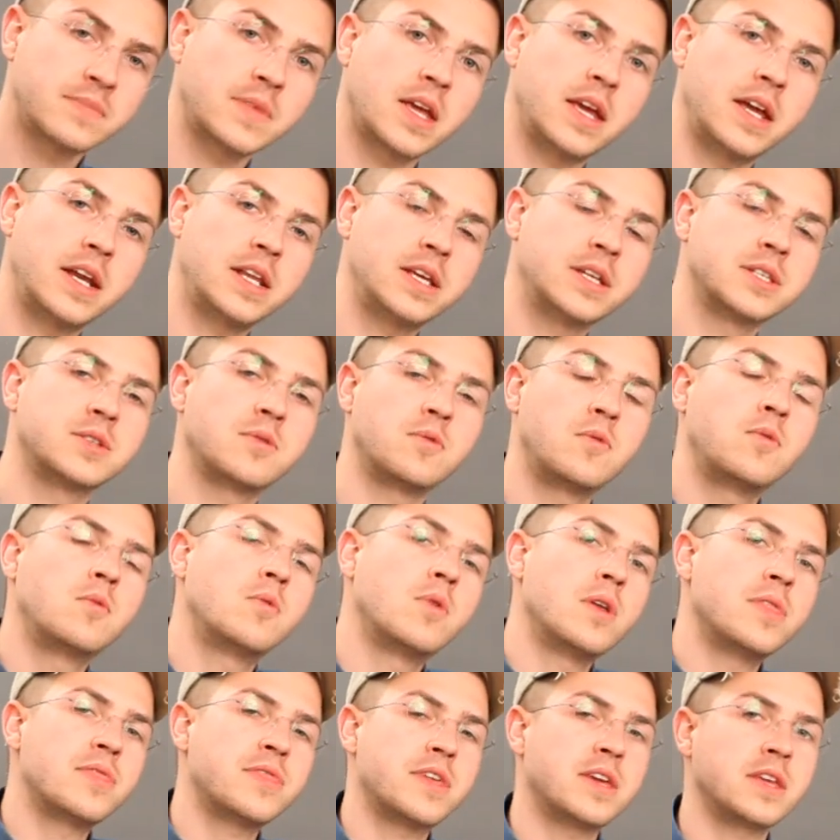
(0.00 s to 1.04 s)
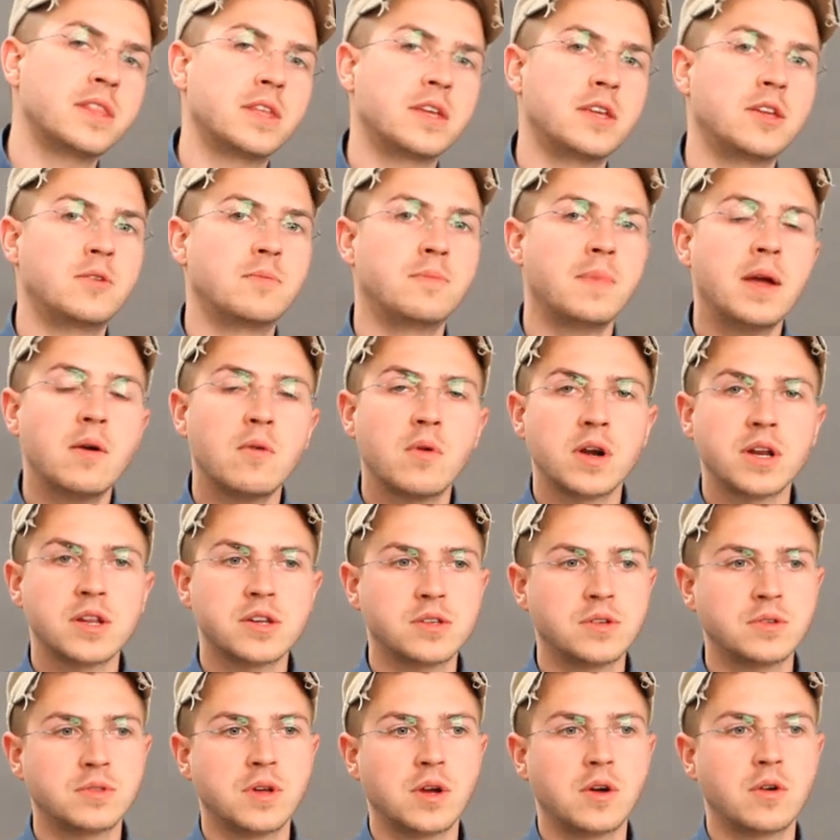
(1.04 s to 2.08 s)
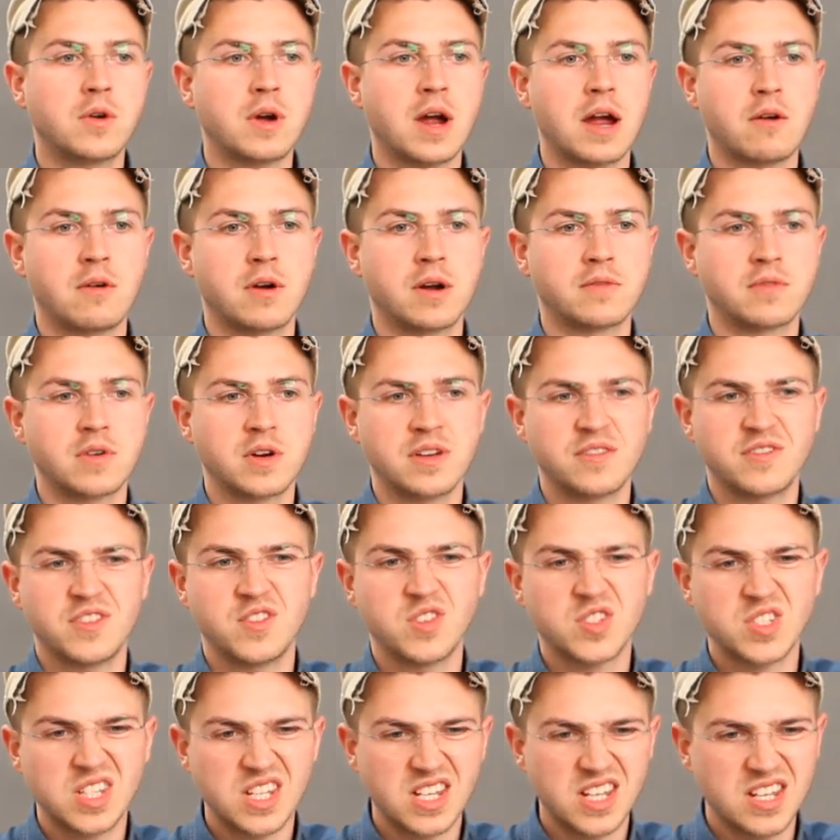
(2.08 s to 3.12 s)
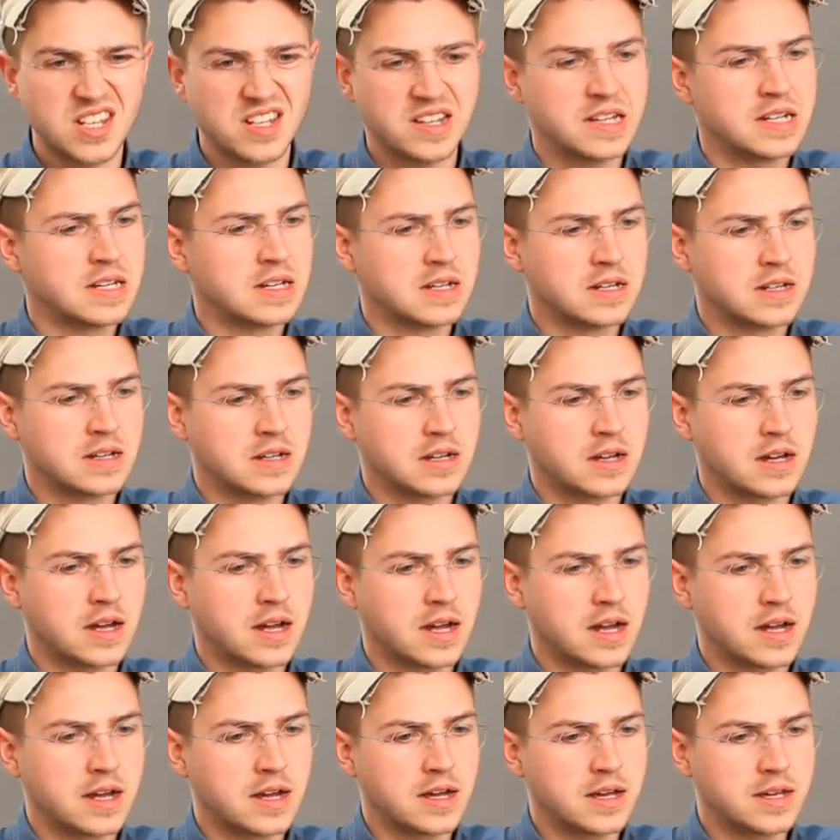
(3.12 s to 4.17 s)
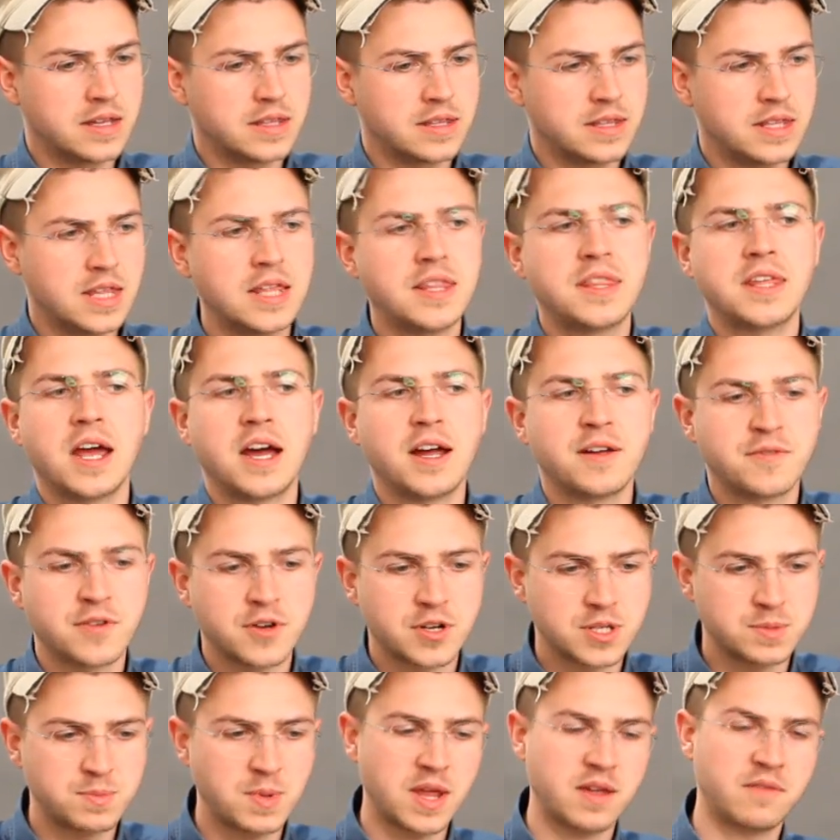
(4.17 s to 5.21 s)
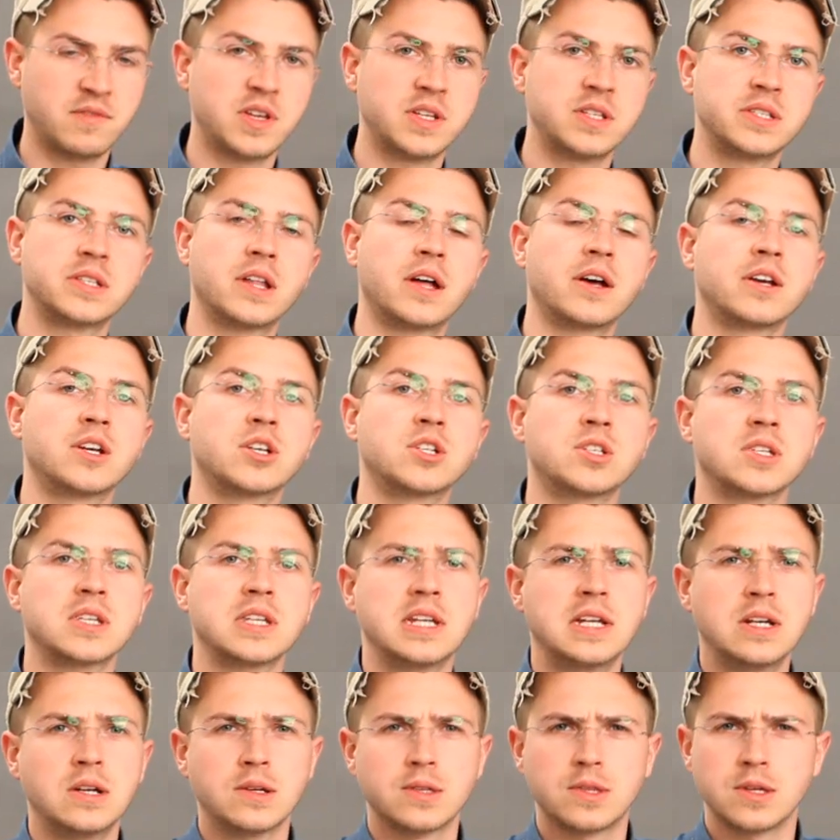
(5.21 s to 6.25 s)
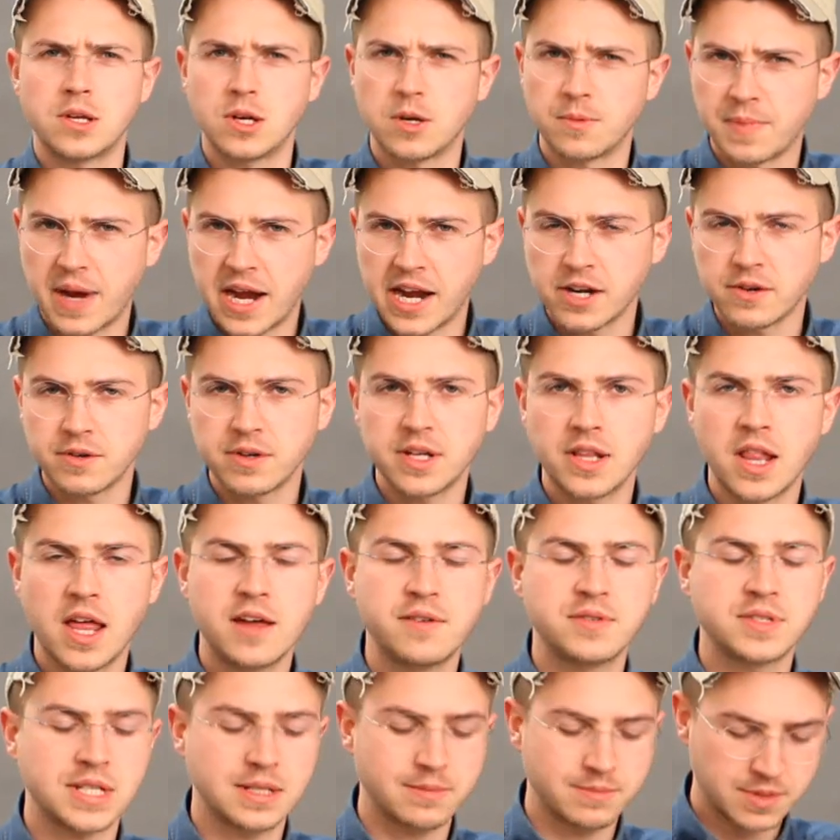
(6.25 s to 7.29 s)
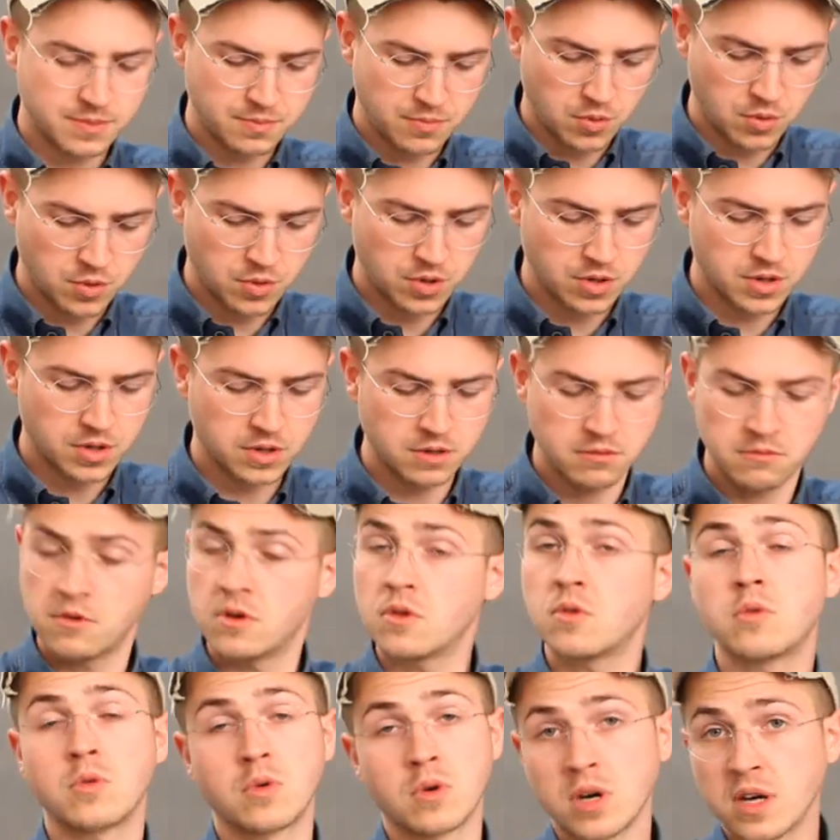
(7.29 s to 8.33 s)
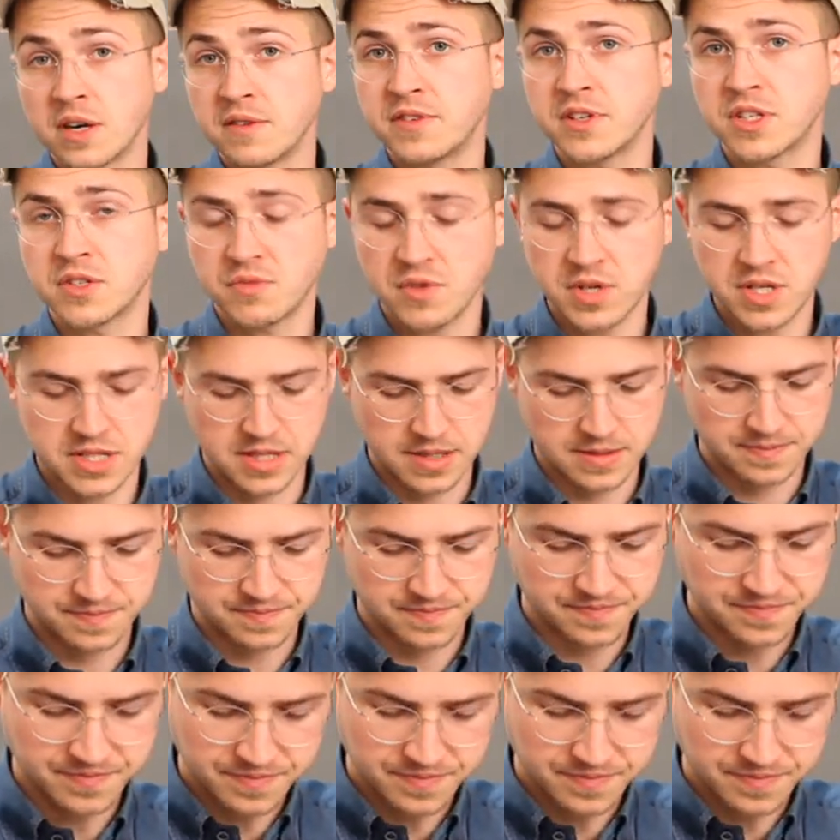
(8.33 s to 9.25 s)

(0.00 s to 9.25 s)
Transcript: It is one thing that you may want to do though, however, if you see uh, that the iPhone is behaving sluggishly or that your battery life seems poor or if it's freezing.